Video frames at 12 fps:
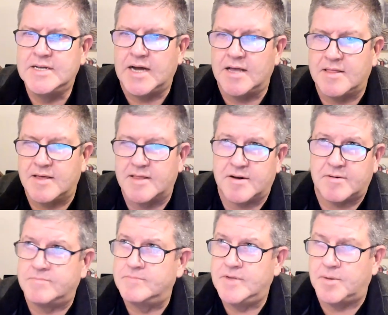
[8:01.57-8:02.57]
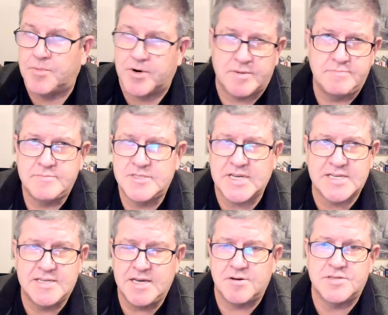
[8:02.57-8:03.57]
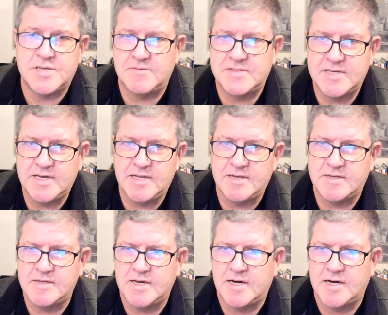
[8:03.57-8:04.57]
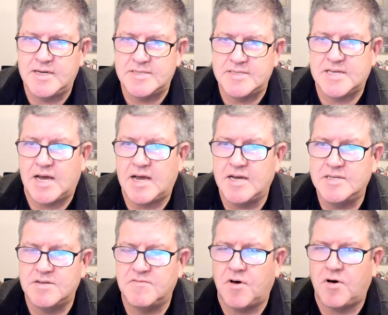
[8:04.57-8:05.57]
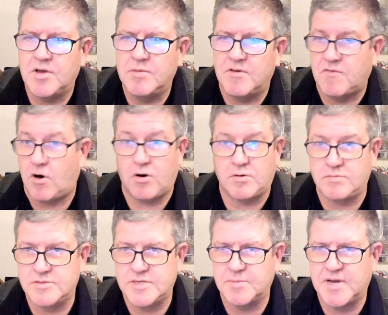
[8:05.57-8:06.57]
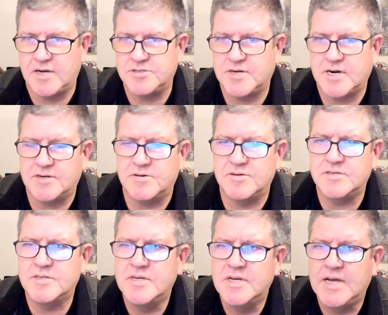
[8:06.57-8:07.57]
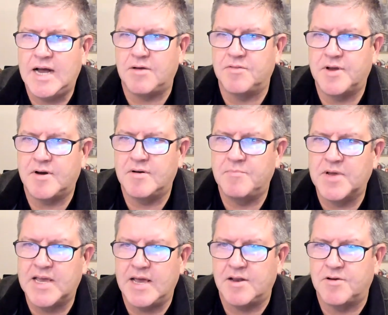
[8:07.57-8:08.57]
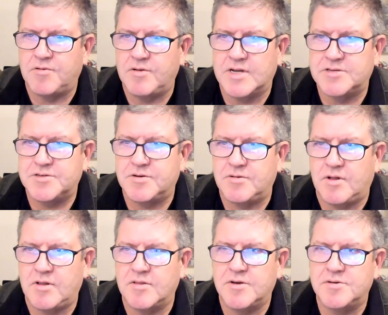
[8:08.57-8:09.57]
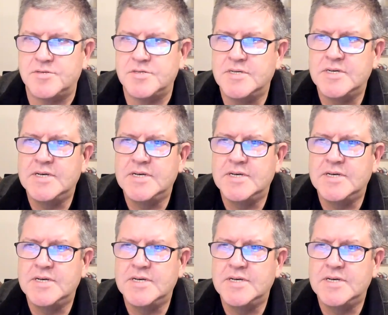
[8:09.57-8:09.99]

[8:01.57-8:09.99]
I think they're number 16 or 17 uh, in size and volume of all subcontractors out there, mechanical, electrical, all of those.